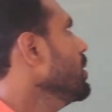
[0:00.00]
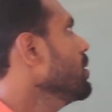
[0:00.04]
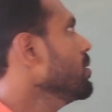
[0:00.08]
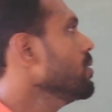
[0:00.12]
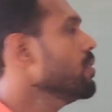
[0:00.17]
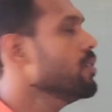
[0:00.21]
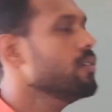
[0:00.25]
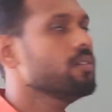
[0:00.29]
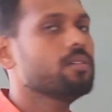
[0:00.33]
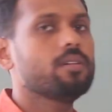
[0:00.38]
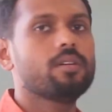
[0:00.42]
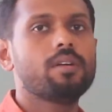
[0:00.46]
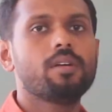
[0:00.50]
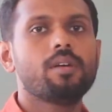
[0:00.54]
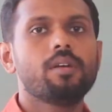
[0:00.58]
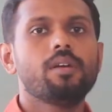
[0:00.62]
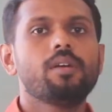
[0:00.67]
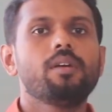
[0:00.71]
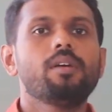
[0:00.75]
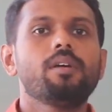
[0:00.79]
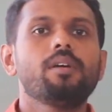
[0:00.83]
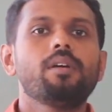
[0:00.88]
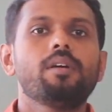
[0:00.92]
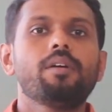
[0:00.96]
So
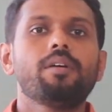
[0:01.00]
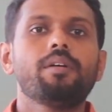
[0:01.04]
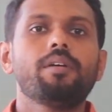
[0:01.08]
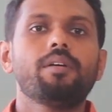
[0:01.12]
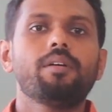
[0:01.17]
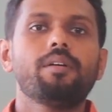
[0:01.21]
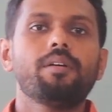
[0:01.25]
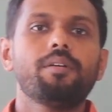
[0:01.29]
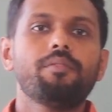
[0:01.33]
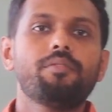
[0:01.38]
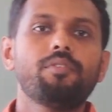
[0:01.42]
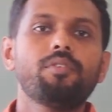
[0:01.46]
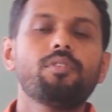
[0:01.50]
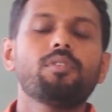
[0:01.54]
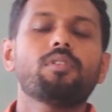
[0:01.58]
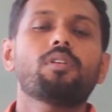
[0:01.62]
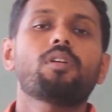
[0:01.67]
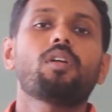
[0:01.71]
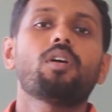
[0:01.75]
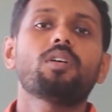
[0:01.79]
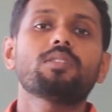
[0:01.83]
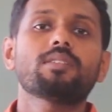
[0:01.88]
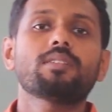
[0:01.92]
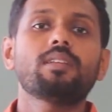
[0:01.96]
if you
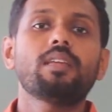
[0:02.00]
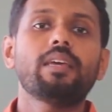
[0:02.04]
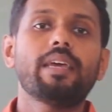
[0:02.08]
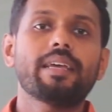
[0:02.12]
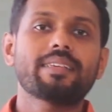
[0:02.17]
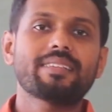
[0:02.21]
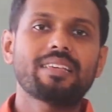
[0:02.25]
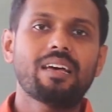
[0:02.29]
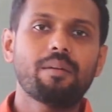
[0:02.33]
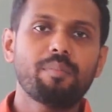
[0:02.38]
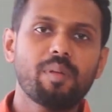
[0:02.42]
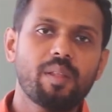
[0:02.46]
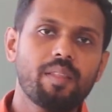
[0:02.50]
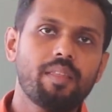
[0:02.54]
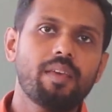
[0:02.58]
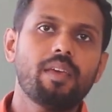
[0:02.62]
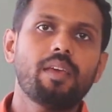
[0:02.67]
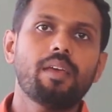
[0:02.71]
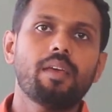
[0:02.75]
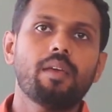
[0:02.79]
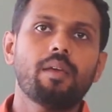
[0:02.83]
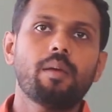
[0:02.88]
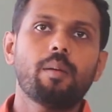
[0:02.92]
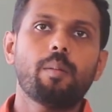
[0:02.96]
closely examine
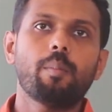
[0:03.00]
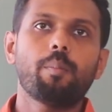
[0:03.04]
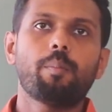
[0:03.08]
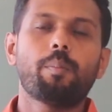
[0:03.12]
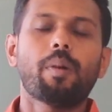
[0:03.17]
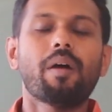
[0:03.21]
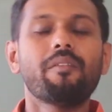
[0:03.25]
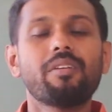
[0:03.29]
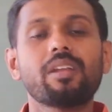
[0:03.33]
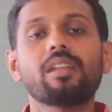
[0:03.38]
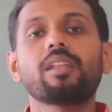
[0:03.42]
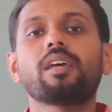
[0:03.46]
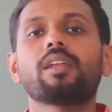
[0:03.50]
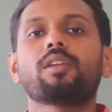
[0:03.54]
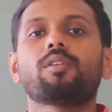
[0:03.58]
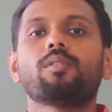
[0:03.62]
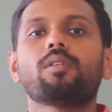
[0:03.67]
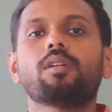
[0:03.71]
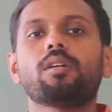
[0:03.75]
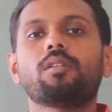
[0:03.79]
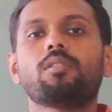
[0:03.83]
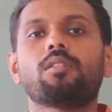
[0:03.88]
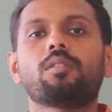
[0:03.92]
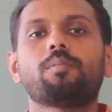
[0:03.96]
the power
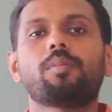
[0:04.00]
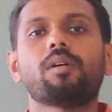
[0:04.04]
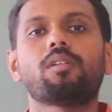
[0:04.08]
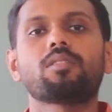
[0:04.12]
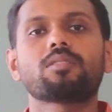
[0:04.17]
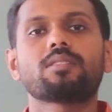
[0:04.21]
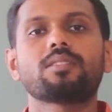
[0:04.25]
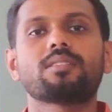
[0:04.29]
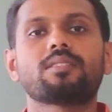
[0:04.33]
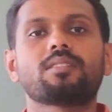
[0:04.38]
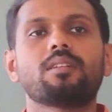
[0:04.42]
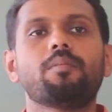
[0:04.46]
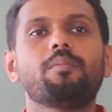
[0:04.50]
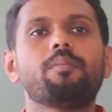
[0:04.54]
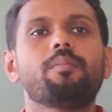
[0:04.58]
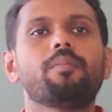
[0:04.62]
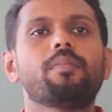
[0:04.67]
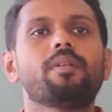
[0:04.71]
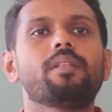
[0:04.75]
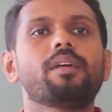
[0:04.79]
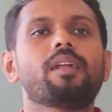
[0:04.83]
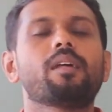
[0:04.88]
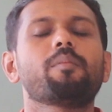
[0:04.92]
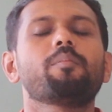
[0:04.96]
network or power system,
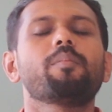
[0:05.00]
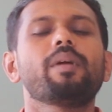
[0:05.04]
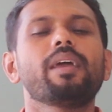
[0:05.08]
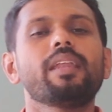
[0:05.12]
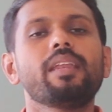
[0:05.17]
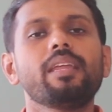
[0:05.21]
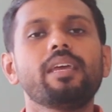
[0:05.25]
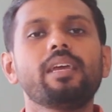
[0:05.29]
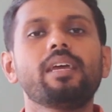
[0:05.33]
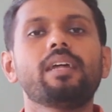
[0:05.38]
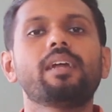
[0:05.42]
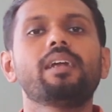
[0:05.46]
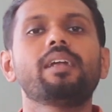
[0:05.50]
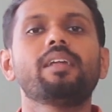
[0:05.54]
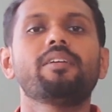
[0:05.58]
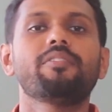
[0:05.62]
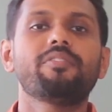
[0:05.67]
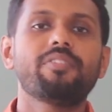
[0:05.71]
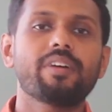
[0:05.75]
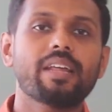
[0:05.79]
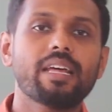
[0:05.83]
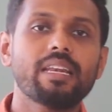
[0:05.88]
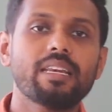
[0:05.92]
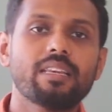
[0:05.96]
there are many
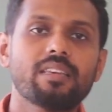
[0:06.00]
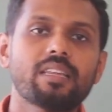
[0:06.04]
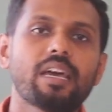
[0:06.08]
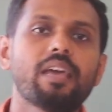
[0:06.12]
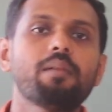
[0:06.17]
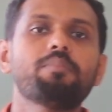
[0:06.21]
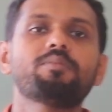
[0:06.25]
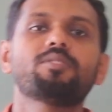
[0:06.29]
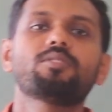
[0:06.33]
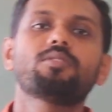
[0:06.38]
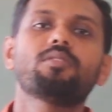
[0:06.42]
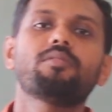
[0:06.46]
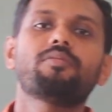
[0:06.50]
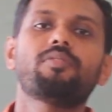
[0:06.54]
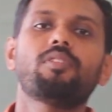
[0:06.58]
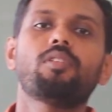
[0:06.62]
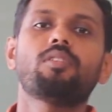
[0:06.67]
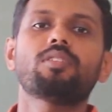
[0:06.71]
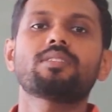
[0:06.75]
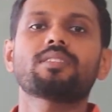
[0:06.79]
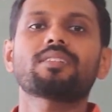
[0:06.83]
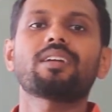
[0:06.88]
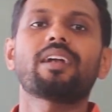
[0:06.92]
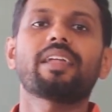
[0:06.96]
different types of
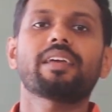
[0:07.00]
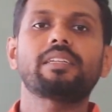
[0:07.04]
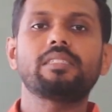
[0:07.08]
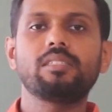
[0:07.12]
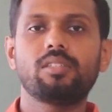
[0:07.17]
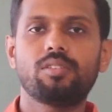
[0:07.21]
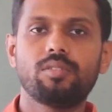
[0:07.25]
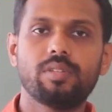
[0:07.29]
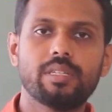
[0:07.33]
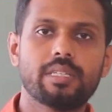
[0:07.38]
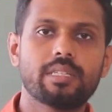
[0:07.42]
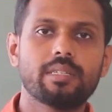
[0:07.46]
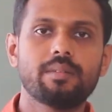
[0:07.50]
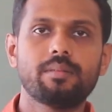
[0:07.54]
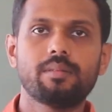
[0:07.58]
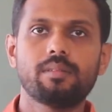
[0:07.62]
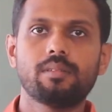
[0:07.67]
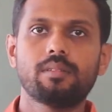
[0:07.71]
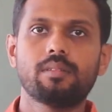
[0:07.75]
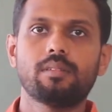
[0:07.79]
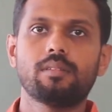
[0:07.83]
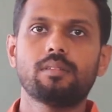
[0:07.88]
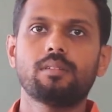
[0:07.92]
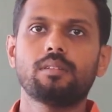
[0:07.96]
loads connected to it.
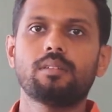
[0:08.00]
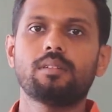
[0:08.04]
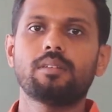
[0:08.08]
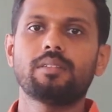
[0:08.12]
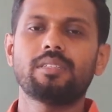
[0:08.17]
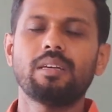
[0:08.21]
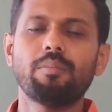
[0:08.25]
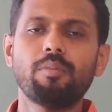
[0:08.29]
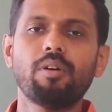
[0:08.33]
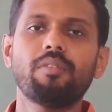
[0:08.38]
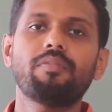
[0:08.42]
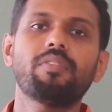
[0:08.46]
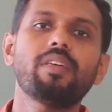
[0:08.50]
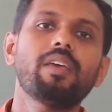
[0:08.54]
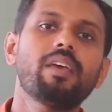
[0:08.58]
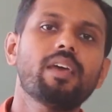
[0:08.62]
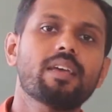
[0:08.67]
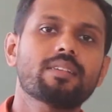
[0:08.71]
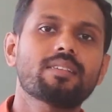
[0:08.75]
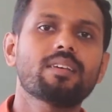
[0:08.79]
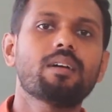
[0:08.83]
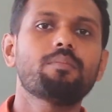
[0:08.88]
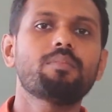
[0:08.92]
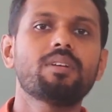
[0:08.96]
Some of
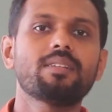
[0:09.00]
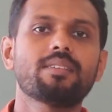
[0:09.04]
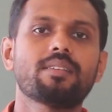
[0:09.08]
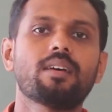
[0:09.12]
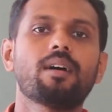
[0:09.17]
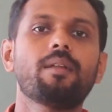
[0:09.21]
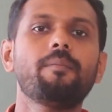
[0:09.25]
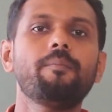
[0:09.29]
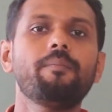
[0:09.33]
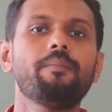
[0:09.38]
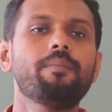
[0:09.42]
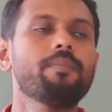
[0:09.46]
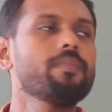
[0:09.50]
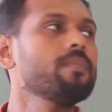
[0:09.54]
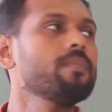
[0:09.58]
the examples are,